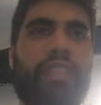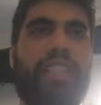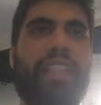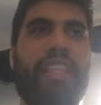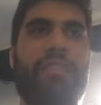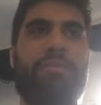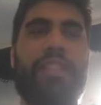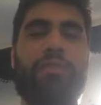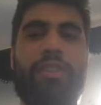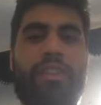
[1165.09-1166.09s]
It can't
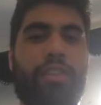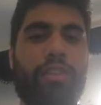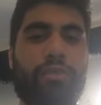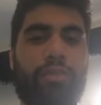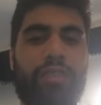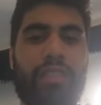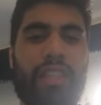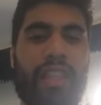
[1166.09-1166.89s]
be with hot water,